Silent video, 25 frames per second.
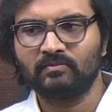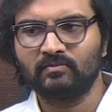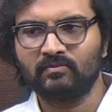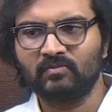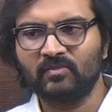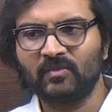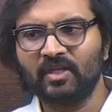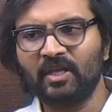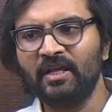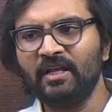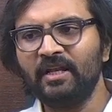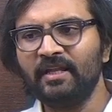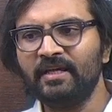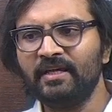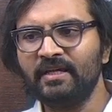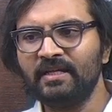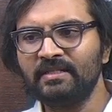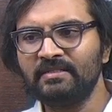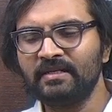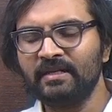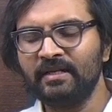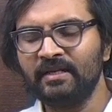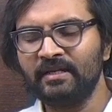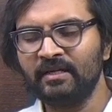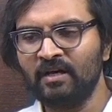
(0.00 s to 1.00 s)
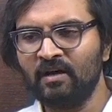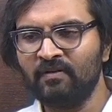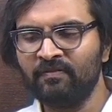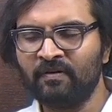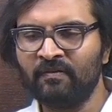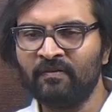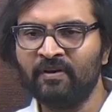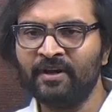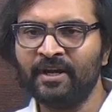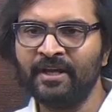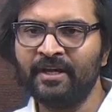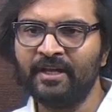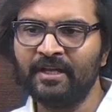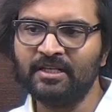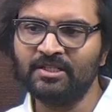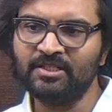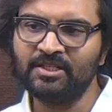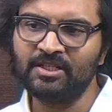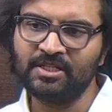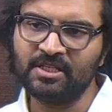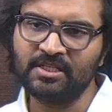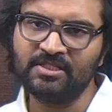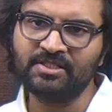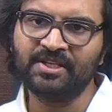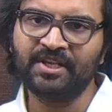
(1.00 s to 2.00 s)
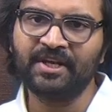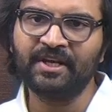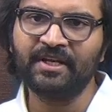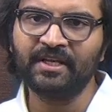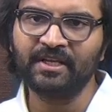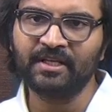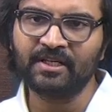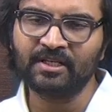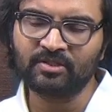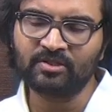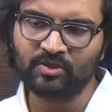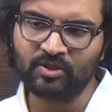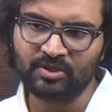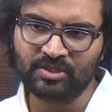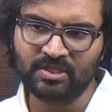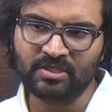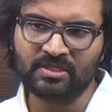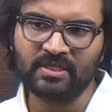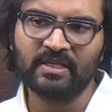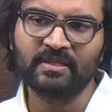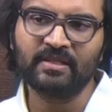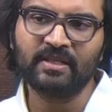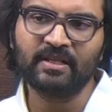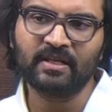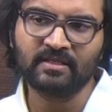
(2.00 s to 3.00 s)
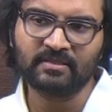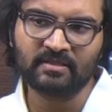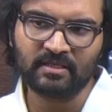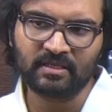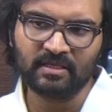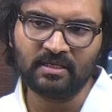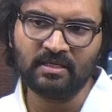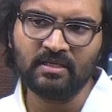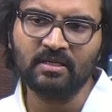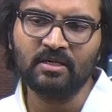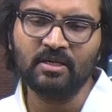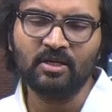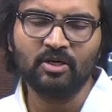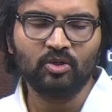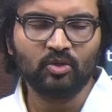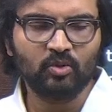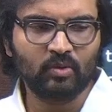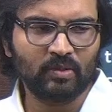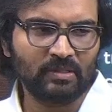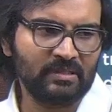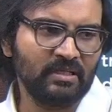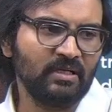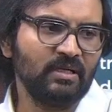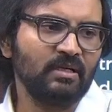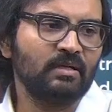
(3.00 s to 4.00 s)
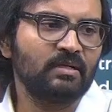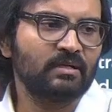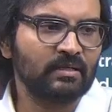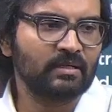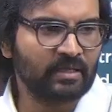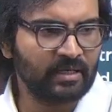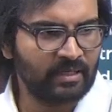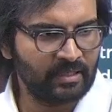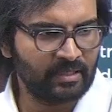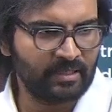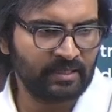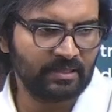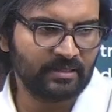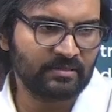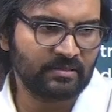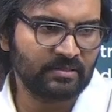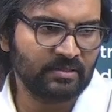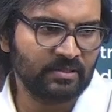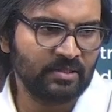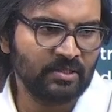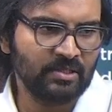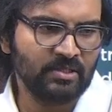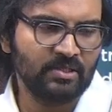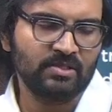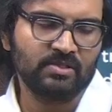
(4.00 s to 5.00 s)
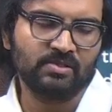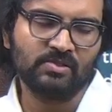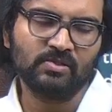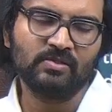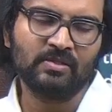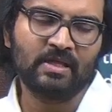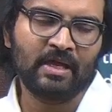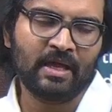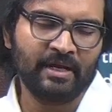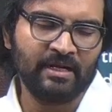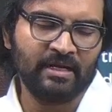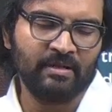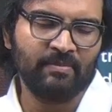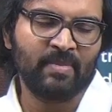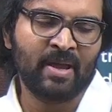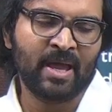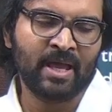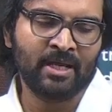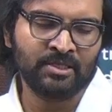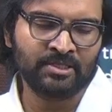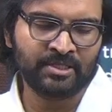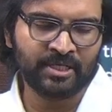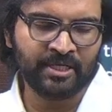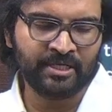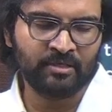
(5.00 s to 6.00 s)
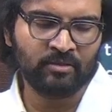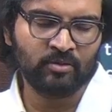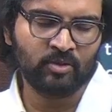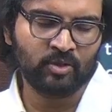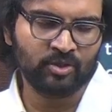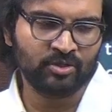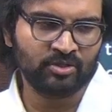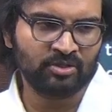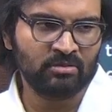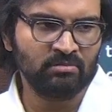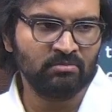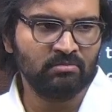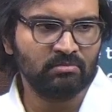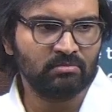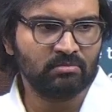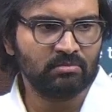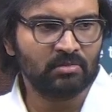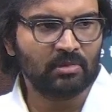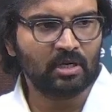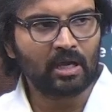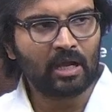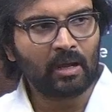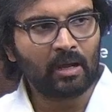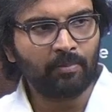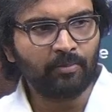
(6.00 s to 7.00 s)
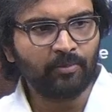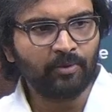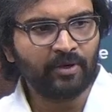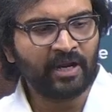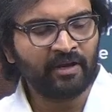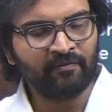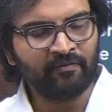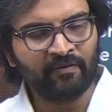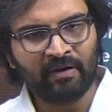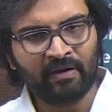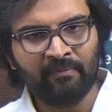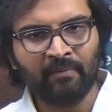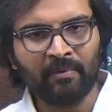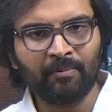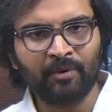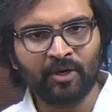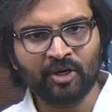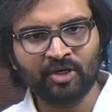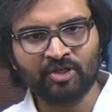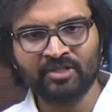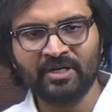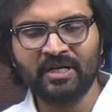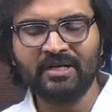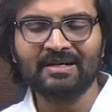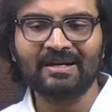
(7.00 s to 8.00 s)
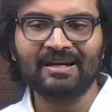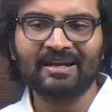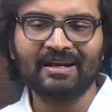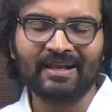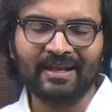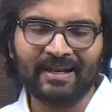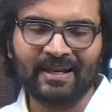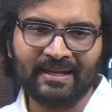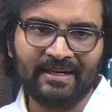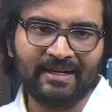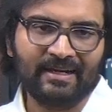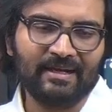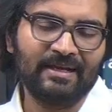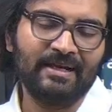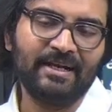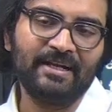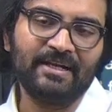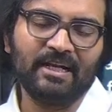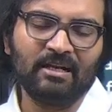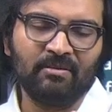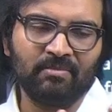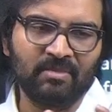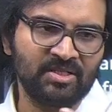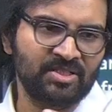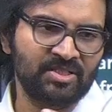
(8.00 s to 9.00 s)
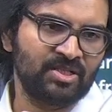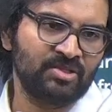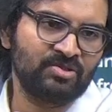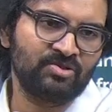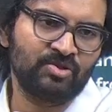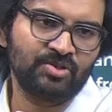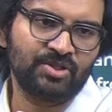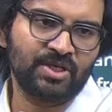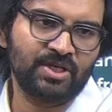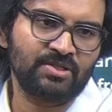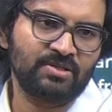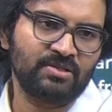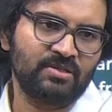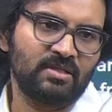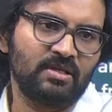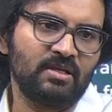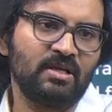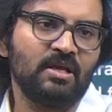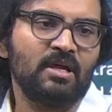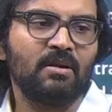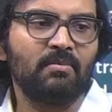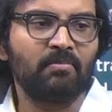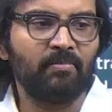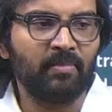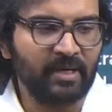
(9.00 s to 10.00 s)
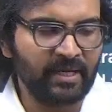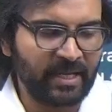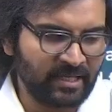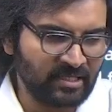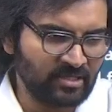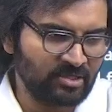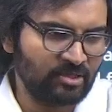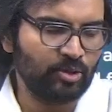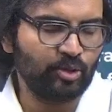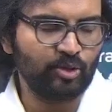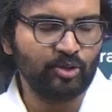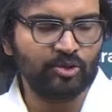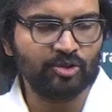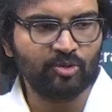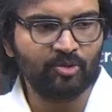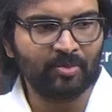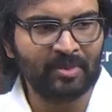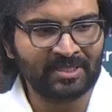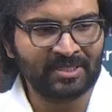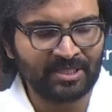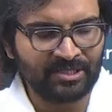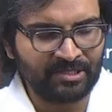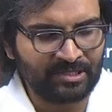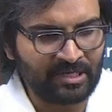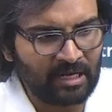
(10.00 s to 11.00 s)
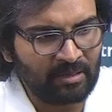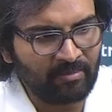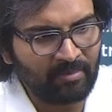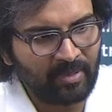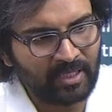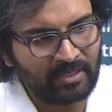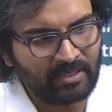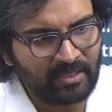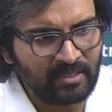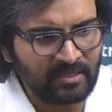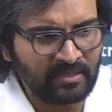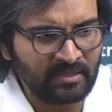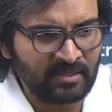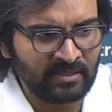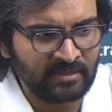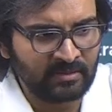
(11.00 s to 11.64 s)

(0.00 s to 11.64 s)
Illegal selling of our indigenous genetic resources edaina sare to other countries. So danni ban cheyadam kosam appudu Environment Protection Act little measures tho chesindi, but exclusive measures done by this